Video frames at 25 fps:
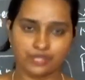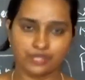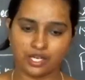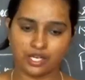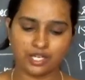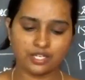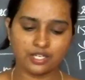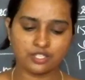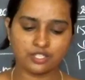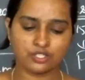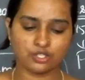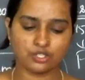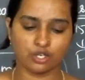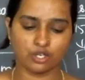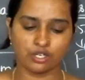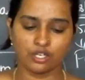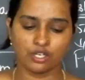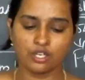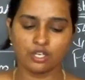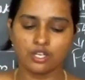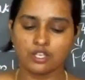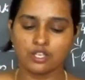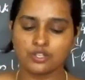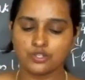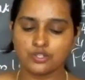Understood?
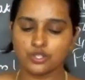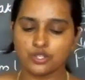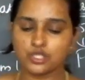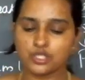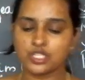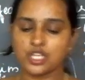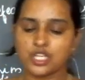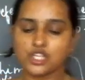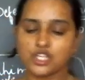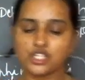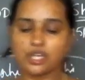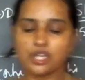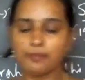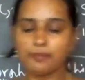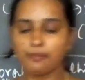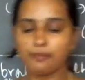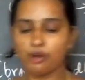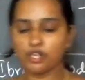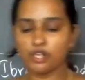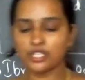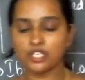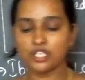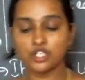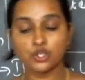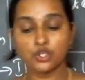So Shesha
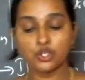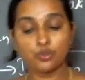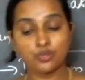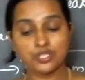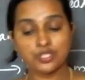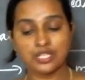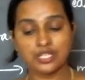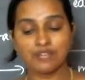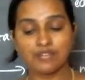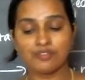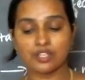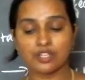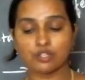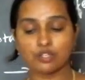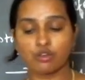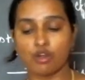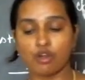bought a new silver